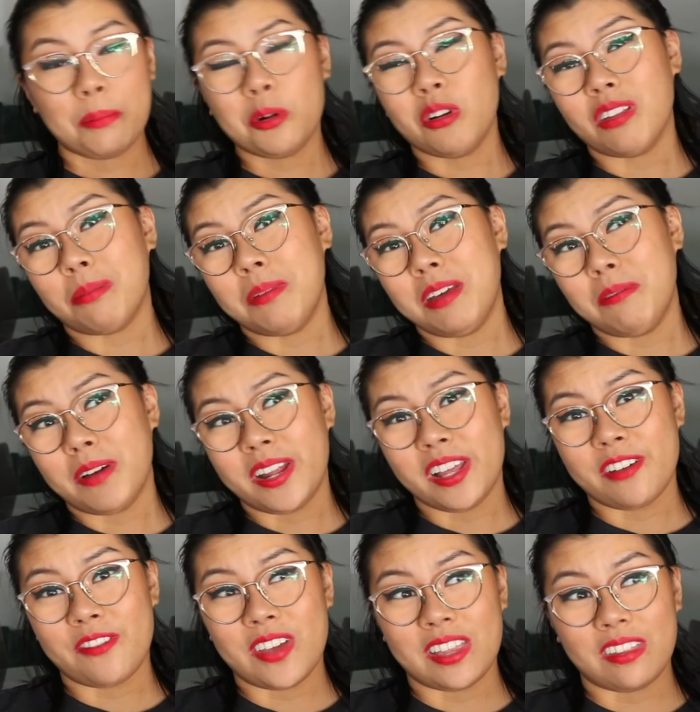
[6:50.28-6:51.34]
of course, me writing
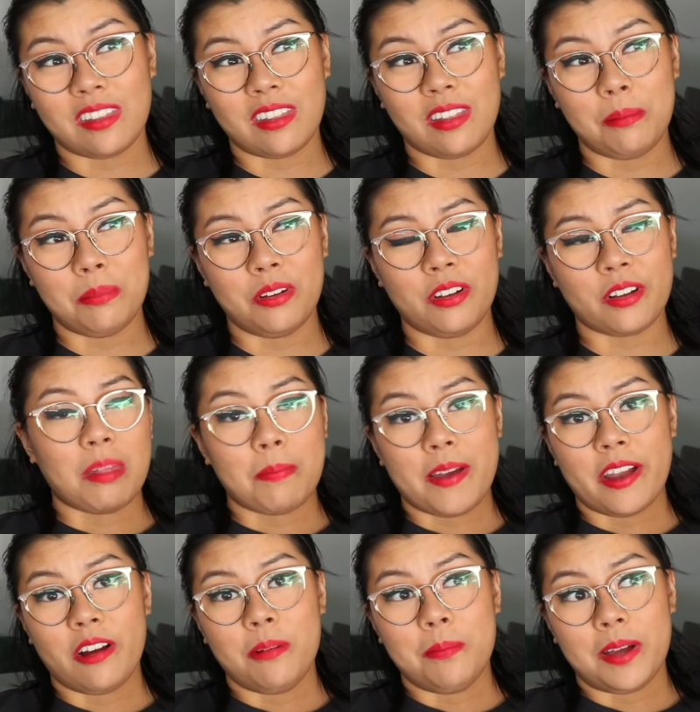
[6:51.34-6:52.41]
a fantasy book
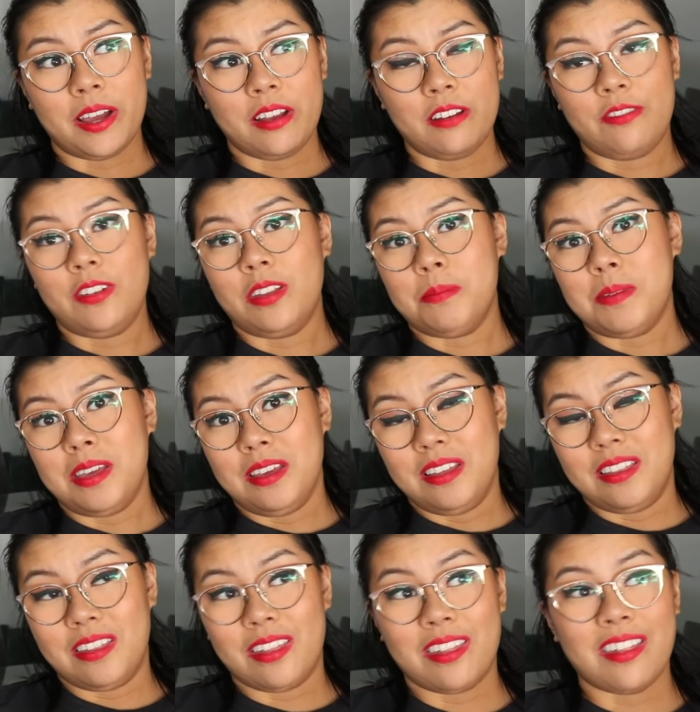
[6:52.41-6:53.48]
inspired by the
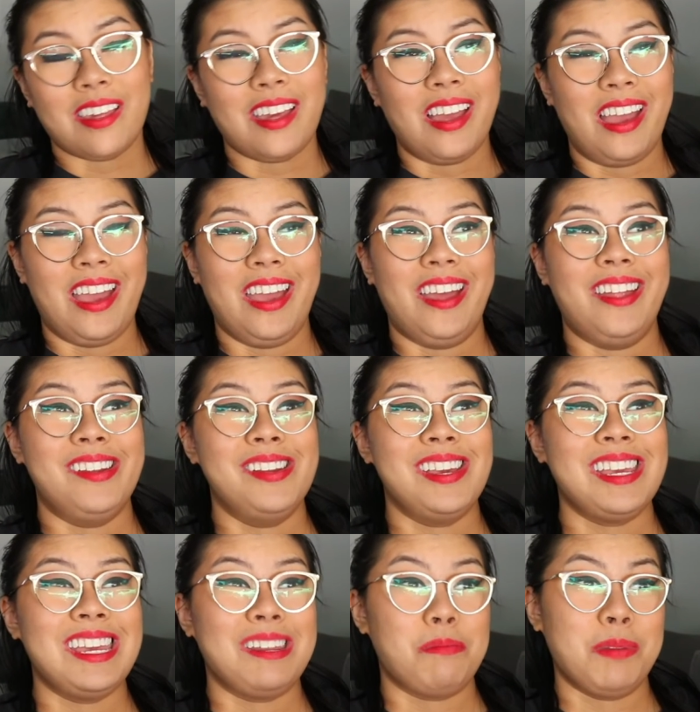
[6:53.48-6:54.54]
Philippines and
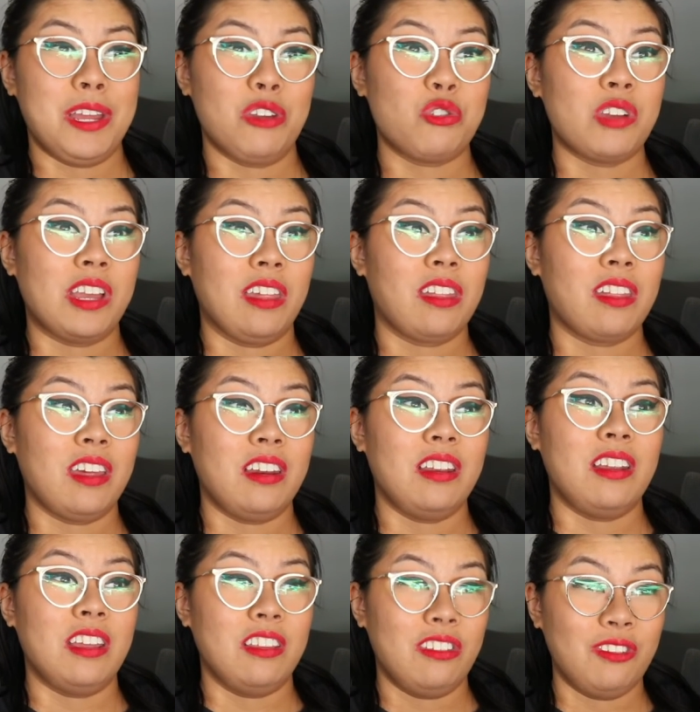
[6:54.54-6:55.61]
it being translated
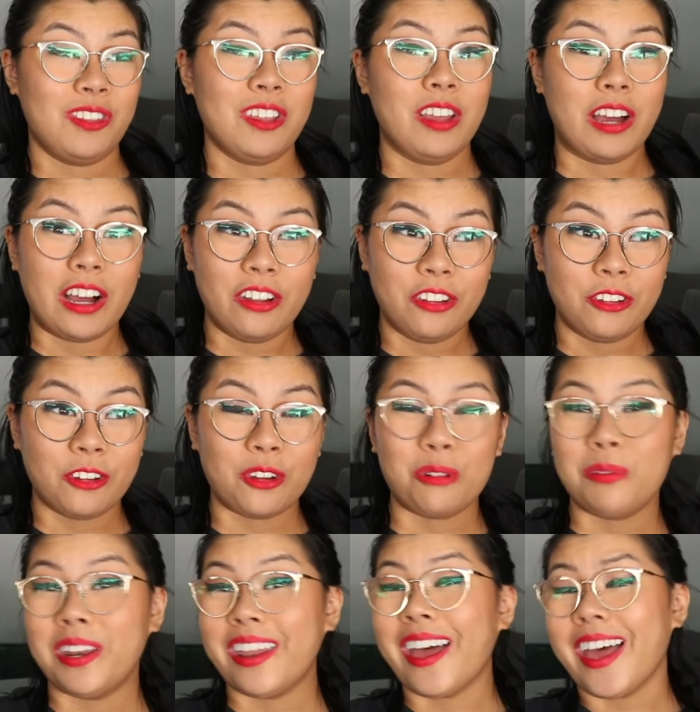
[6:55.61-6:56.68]
into Tagalog
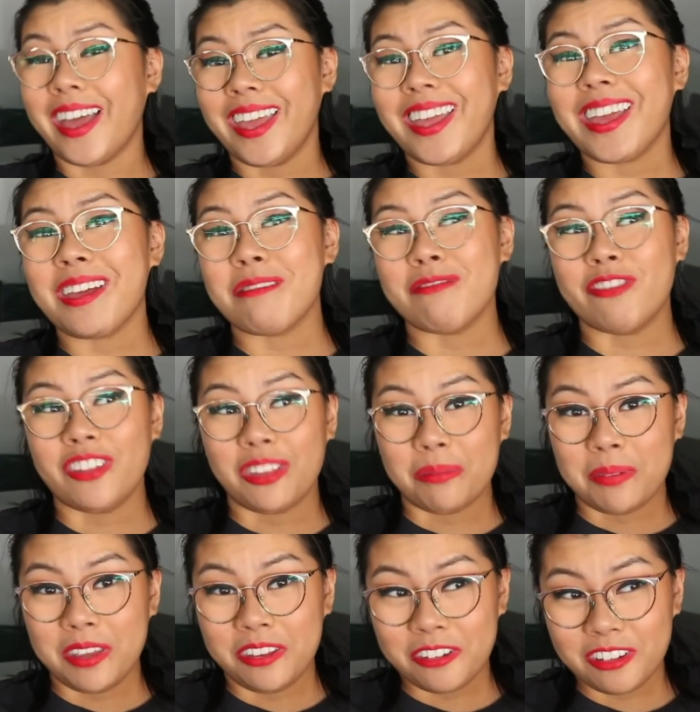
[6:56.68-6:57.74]
when I am
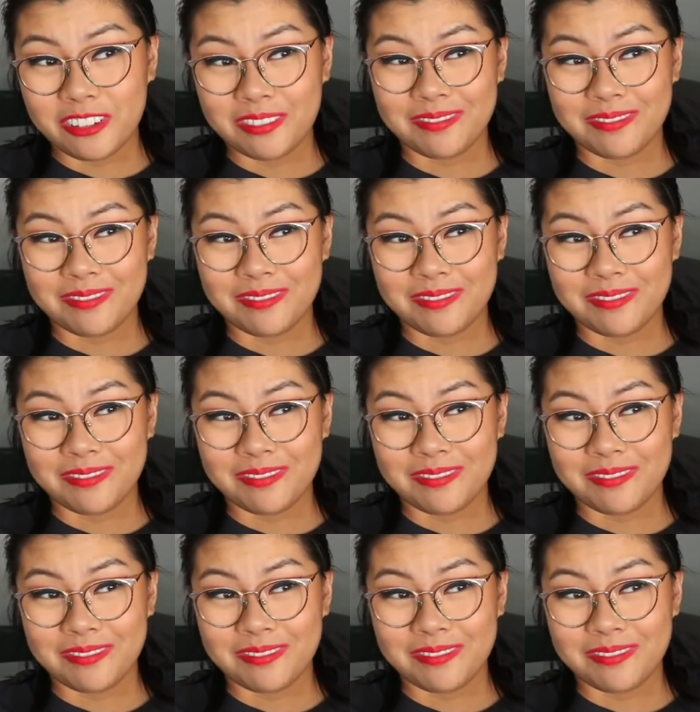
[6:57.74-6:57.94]
Filipino.